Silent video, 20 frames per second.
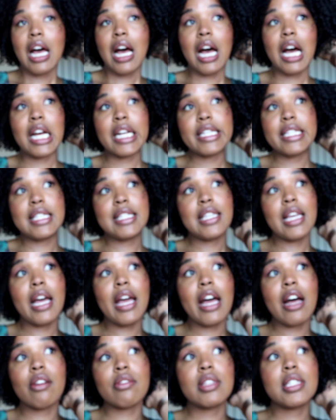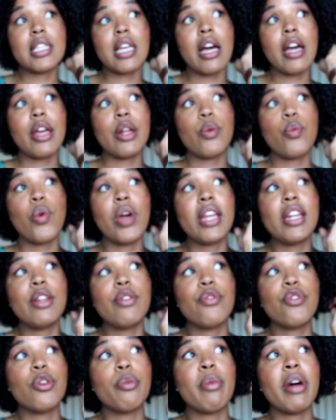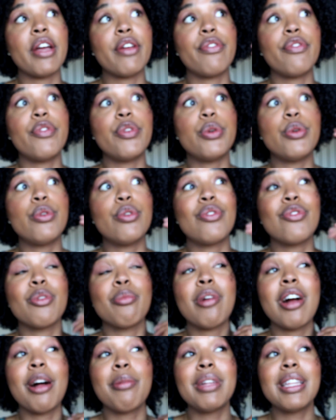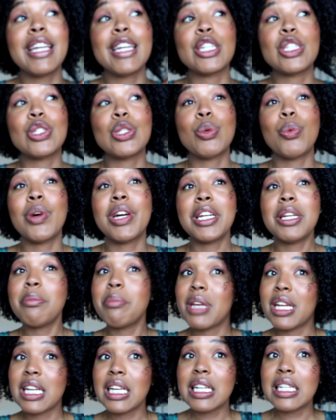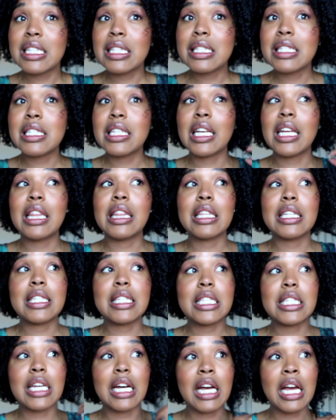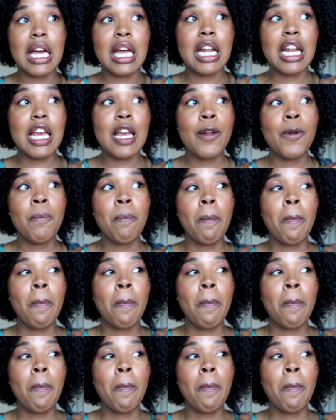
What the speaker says: I sat outside waiting for my food for probably 20 minutes in the sun.